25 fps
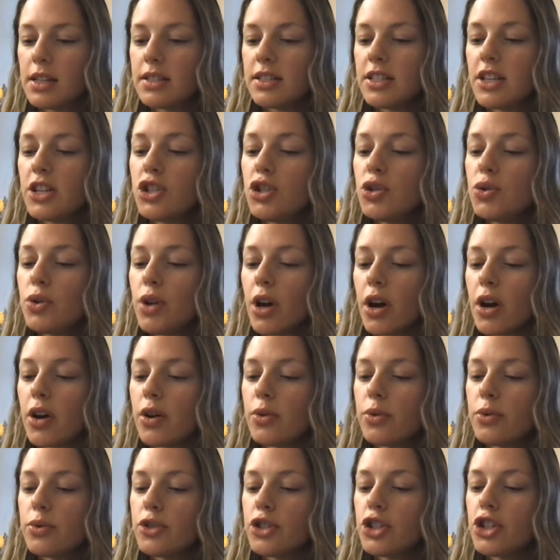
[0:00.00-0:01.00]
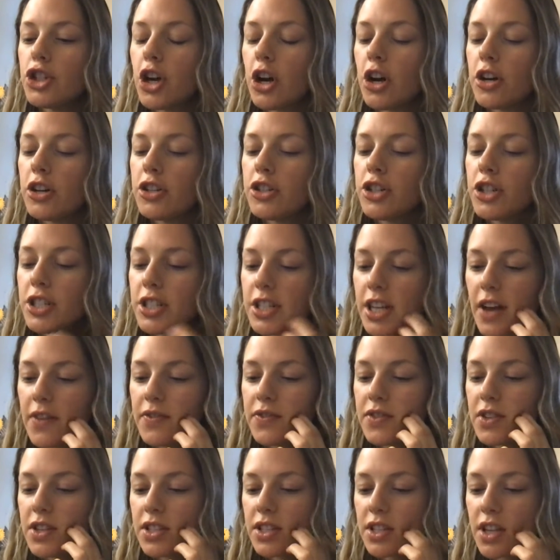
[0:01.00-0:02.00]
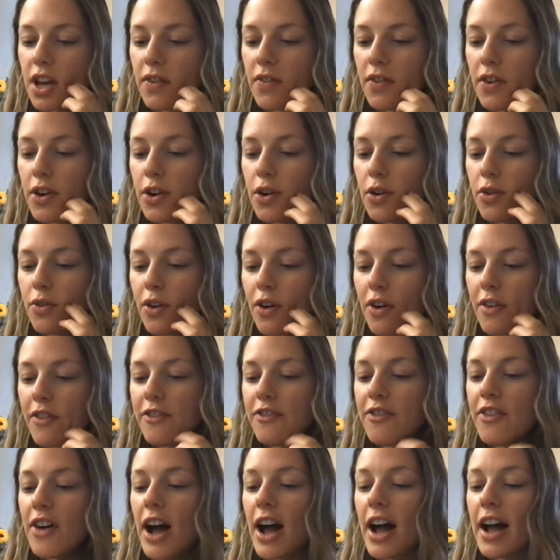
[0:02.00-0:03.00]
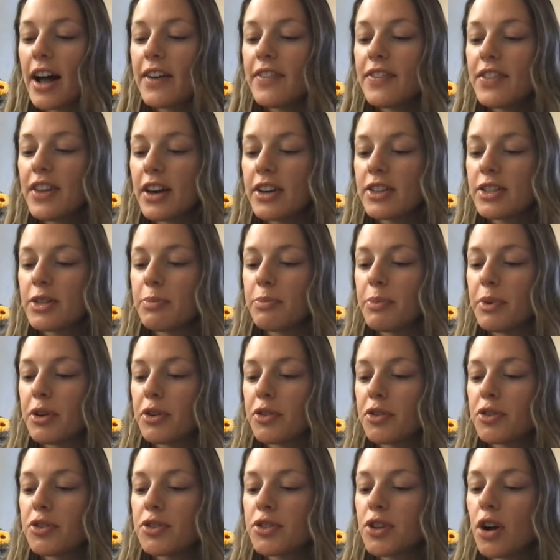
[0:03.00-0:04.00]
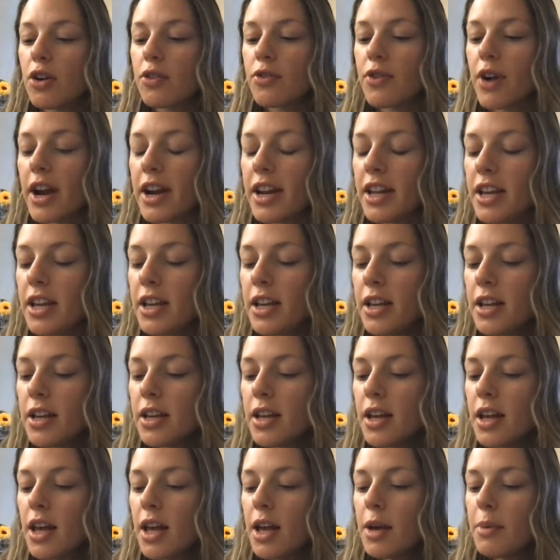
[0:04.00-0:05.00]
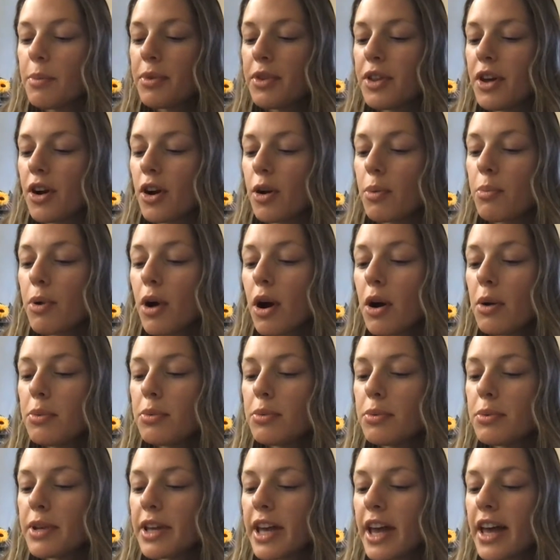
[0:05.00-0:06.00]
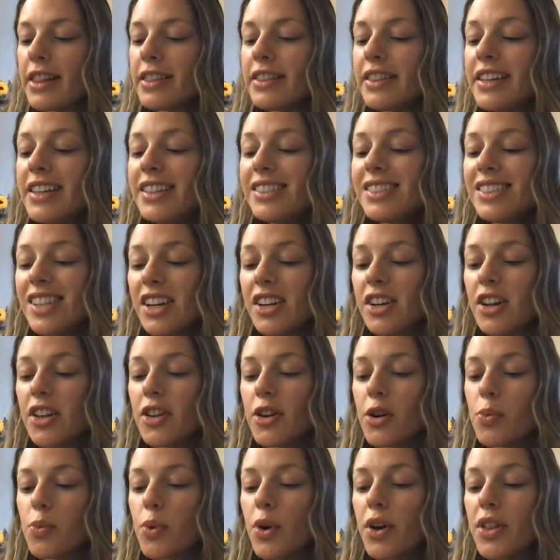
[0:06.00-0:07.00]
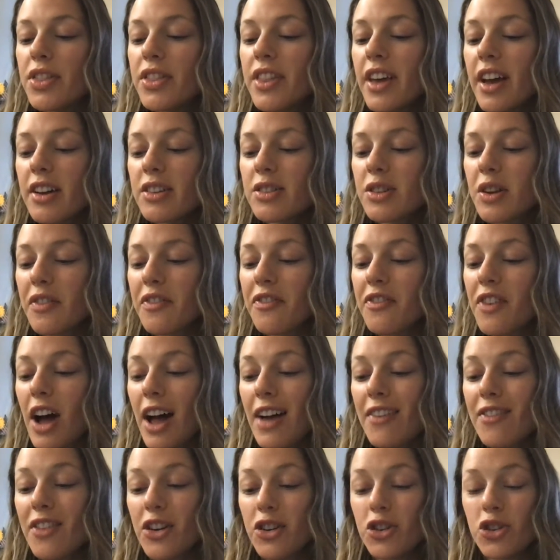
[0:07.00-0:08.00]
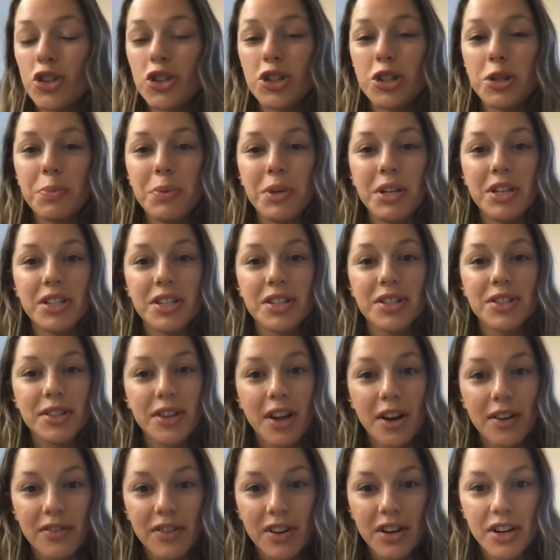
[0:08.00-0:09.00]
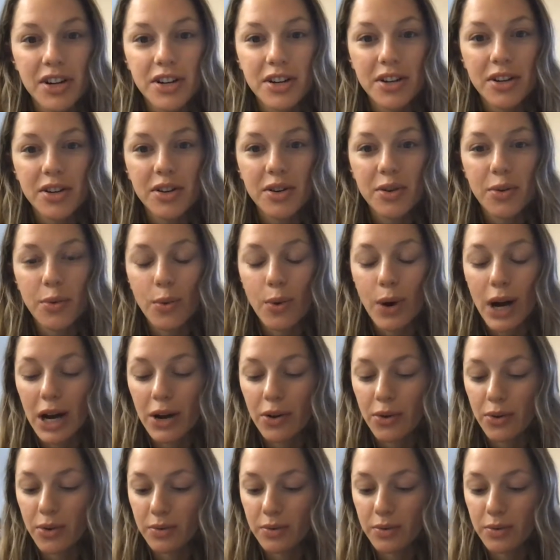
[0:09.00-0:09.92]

Did you know geologists have discovered over 5,000 minerals already? There are probably at least another 1,500 to be discovered. Wow.